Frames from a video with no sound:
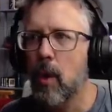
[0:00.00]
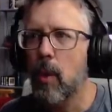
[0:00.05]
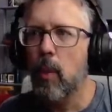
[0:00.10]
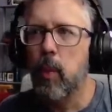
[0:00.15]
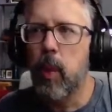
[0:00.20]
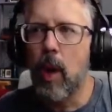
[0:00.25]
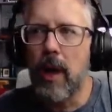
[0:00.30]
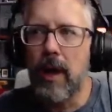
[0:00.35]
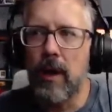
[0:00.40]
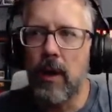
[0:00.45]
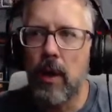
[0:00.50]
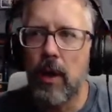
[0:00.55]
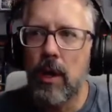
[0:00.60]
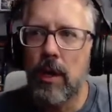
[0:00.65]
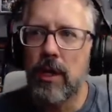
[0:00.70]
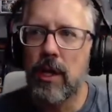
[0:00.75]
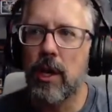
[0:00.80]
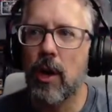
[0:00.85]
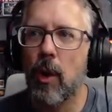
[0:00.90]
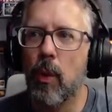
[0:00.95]
What
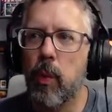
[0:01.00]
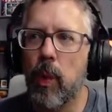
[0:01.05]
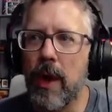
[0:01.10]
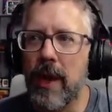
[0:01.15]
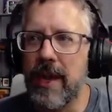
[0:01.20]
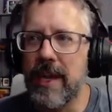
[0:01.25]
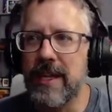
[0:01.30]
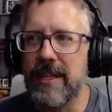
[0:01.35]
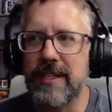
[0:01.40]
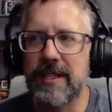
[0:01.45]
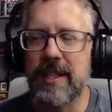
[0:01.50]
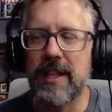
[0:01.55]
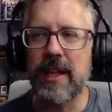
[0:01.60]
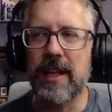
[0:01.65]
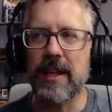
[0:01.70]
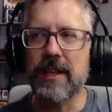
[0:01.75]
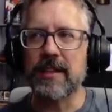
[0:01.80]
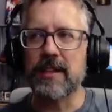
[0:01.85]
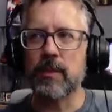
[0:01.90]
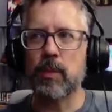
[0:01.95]
is
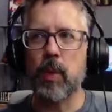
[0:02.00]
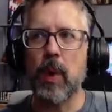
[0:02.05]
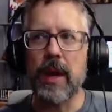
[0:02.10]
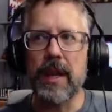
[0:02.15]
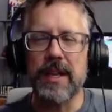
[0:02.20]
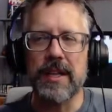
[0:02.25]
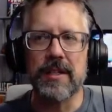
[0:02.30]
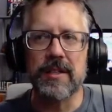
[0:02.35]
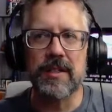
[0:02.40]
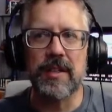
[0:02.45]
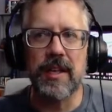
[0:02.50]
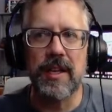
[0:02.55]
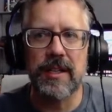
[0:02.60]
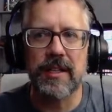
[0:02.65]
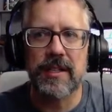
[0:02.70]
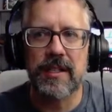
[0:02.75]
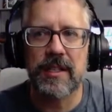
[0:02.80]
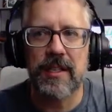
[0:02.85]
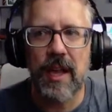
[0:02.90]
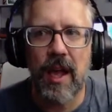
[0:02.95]
this? What is
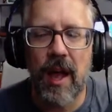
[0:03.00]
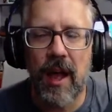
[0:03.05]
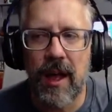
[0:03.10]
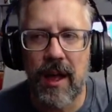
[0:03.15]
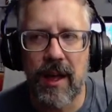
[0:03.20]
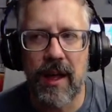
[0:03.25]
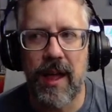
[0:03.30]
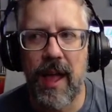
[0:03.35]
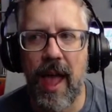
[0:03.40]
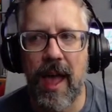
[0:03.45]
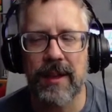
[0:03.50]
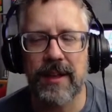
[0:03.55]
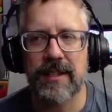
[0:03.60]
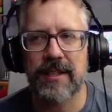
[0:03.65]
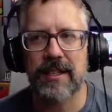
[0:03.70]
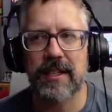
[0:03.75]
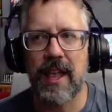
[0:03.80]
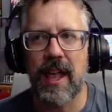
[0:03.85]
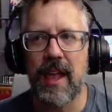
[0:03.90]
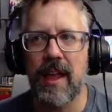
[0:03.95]
this at
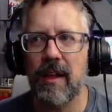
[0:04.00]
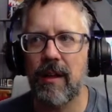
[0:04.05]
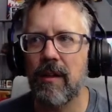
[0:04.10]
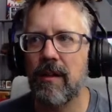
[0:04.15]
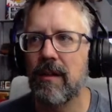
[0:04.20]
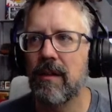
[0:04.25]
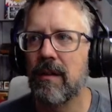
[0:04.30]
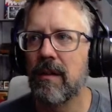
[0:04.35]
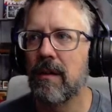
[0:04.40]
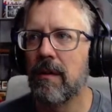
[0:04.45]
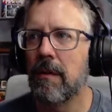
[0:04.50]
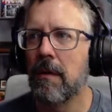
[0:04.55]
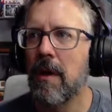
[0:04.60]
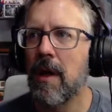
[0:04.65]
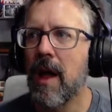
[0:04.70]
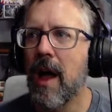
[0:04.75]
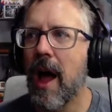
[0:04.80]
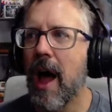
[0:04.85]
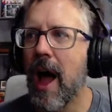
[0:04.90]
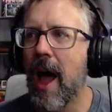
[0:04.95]
scale?
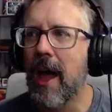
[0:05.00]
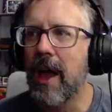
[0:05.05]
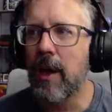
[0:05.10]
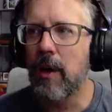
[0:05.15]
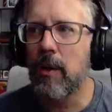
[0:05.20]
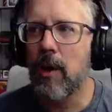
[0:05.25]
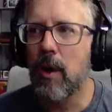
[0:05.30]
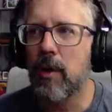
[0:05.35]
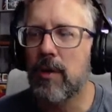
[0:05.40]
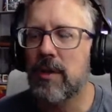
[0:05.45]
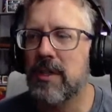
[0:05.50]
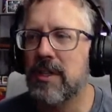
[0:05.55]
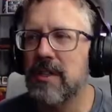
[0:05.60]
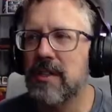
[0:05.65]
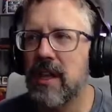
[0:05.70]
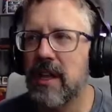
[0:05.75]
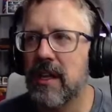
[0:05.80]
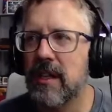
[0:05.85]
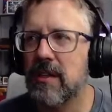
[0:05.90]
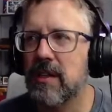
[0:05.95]
I don't know. This is
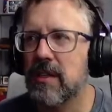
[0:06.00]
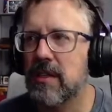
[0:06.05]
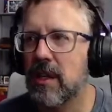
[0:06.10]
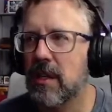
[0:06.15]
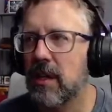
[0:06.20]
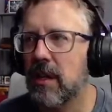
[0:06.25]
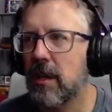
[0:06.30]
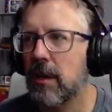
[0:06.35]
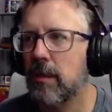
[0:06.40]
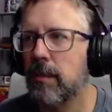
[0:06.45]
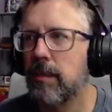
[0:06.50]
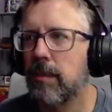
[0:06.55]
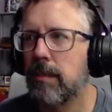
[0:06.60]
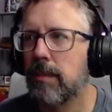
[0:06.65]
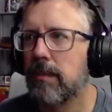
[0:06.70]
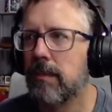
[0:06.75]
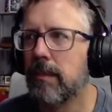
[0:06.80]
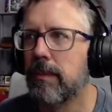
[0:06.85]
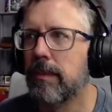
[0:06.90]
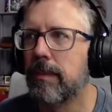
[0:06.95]
like just a little.
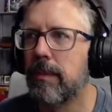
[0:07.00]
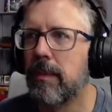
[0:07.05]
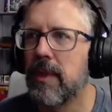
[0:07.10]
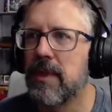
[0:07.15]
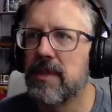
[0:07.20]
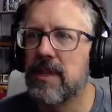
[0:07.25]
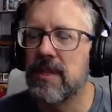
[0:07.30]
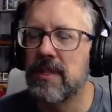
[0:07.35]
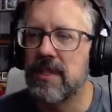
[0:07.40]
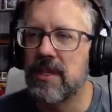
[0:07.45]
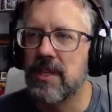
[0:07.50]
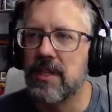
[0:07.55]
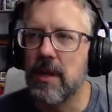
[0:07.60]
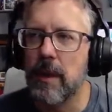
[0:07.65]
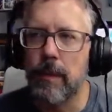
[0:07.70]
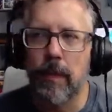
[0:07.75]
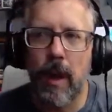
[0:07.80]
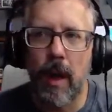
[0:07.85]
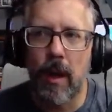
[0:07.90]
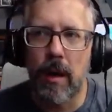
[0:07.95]
Is this just a
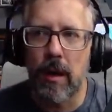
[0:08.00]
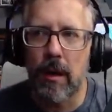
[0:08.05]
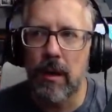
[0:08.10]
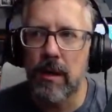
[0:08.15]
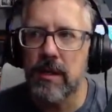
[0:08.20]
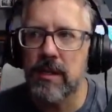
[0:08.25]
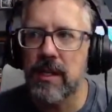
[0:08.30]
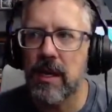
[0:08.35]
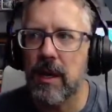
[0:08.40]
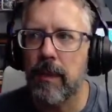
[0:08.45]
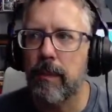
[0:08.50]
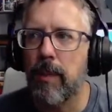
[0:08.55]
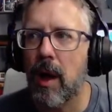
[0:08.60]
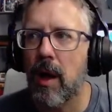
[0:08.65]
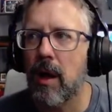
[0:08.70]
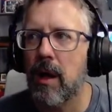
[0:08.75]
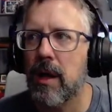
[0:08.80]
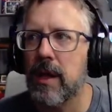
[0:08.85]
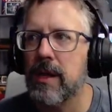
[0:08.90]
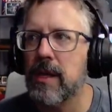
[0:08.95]
puddle? Is it a
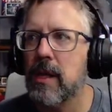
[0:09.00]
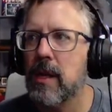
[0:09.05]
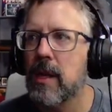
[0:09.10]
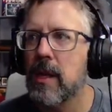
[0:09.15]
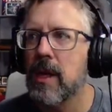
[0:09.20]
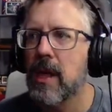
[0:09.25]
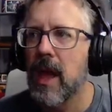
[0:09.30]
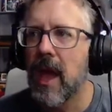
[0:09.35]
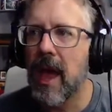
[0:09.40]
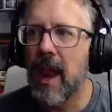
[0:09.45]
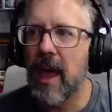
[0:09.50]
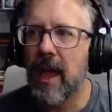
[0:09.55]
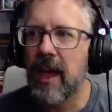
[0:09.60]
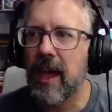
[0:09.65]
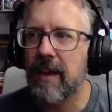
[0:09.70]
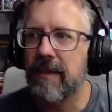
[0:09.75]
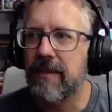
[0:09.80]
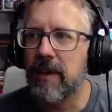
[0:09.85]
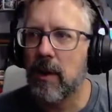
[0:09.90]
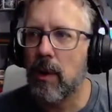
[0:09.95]
pond? And I
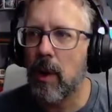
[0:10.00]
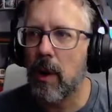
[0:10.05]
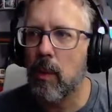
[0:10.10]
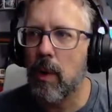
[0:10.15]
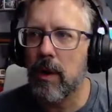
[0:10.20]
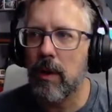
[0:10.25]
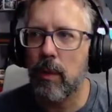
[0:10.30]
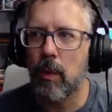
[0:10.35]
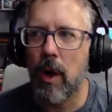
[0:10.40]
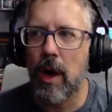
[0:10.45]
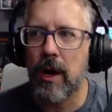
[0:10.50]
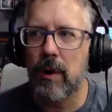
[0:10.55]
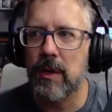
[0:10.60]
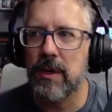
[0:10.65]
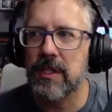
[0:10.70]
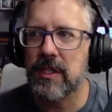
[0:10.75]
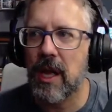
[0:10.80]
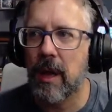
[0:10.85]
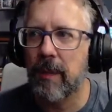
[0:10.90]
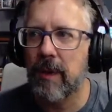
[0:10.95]
got to figure out where the water
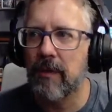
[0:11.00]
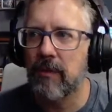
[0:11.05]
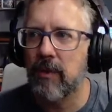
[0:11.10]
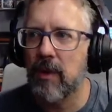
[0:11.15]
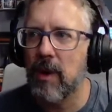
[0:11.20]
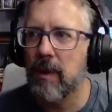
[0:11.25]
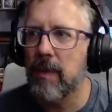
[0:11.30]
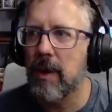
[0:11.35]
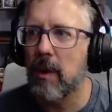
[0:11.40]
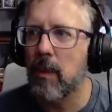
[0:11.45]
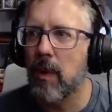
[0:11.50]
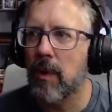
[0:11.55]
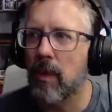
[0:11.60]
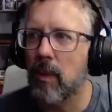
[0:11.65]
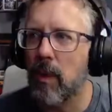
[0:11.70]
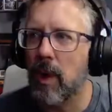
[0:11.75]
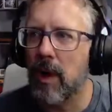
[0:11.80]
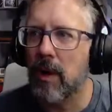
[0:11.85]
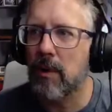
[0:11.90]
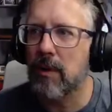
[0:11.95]
is coming from and where the
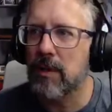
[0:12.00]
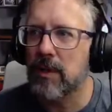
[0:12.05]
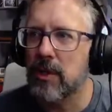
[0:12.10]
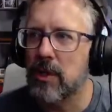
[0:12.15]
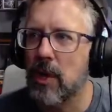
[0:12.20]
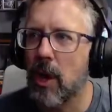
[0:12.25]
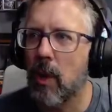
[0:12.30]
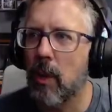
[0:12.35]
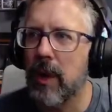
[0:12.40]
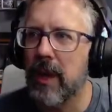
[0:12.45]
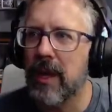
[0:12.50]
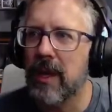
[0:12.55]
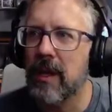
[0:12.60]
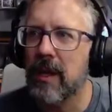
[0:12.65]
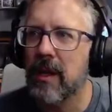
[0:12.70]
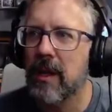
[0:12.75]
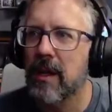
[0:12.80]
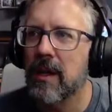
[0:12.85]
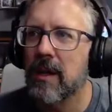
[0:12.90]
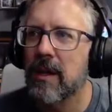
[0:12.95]
water is going,
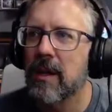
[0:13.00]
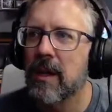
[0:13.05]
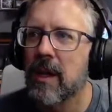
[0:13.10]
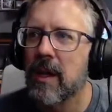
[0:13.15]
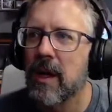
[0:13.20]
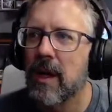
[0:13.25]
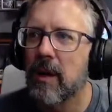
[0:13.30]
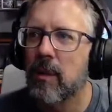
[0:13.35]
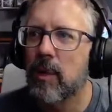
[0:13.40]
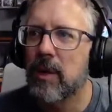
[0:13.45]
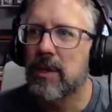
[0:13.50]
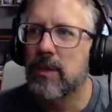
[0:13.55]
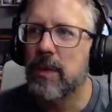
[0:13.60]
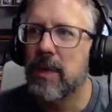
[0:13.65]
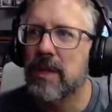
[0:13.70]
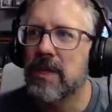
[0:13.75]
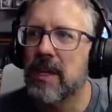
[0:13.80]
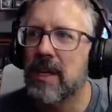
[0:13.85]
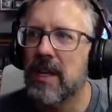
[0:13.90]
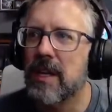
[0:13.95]
which
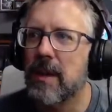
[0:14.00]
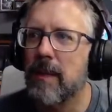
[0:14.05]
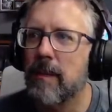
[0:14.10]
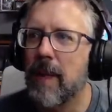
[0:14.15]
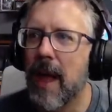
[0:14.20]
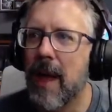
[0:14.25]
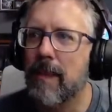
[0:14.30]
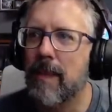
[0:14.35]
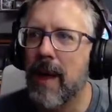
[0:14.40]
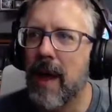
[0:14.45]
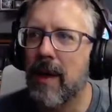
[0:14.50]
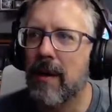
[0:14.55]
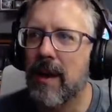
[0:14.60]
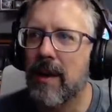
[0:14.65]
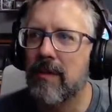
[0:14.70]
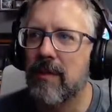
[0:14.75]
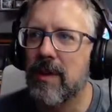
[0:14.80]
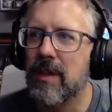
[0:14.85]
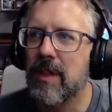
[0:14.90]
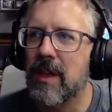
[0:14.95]
means I need to map out
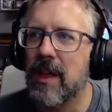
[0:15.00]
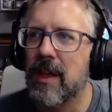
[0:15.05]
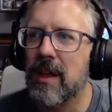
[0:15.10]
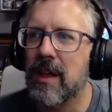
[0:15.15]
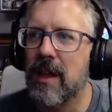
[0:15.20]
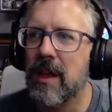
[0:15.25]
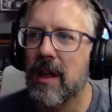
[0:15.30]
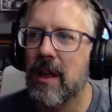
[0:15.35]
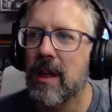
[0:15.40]
everything.